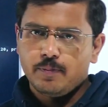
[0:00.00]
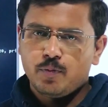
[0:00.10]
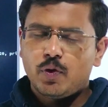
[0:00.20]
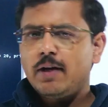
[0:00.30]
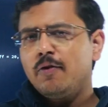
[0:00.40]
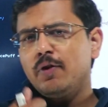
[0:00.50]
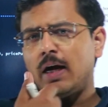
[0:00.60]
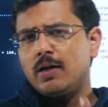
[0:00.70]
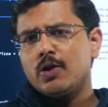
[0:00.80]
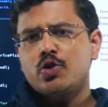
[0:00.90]
whatever we
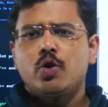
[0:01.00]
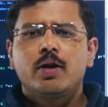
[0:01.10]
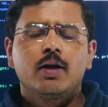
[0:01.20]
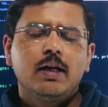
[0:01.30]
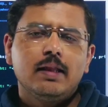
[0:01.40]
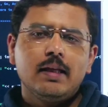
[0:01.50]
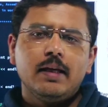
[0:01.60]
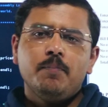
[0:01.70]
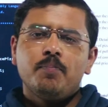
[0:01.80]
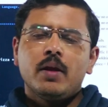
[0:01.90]
understood in
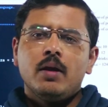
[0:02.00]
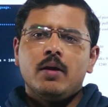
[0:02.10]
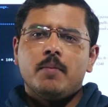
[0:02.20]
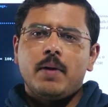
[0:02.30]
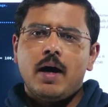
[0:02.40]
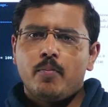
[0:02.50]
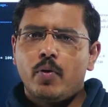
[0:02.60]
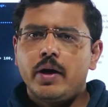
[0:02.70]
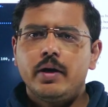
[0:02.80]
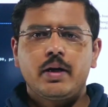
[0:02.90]
the
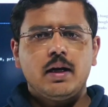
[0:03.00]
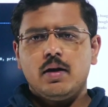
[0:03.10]
PowerPoint,